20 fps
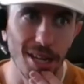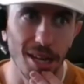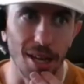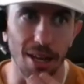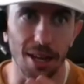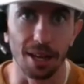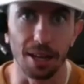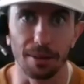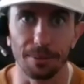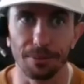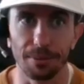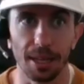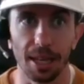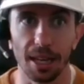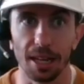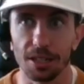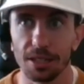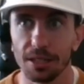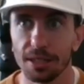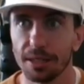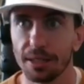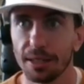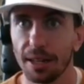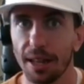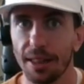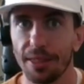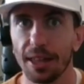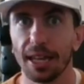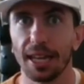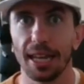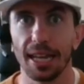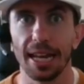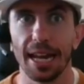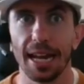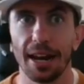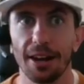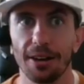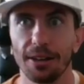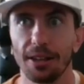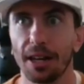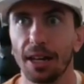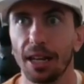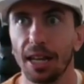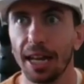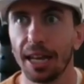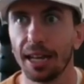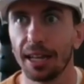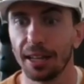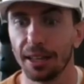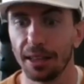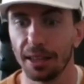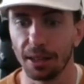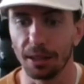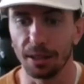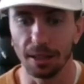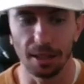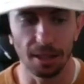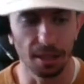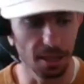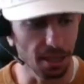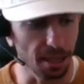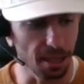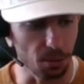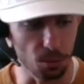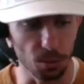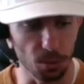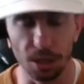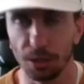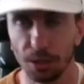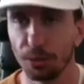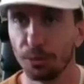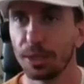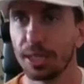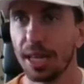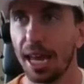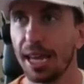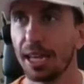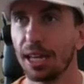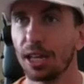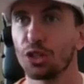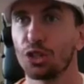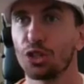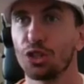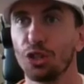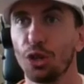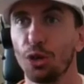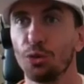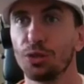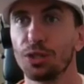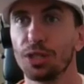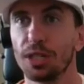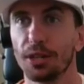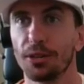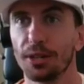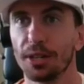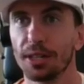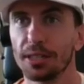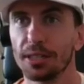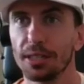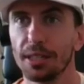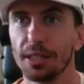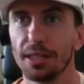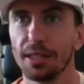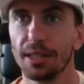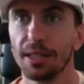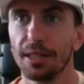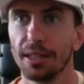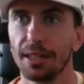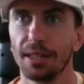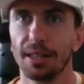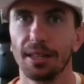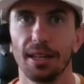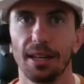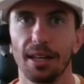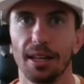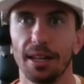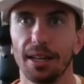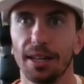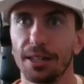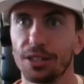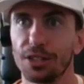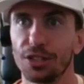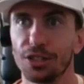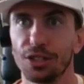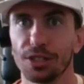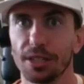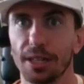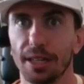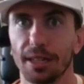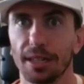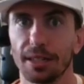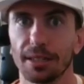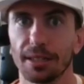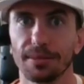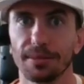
uh, yeah, it's, I think he and I are a lot alike in that, like when you take it so seriously, uh, it's just like,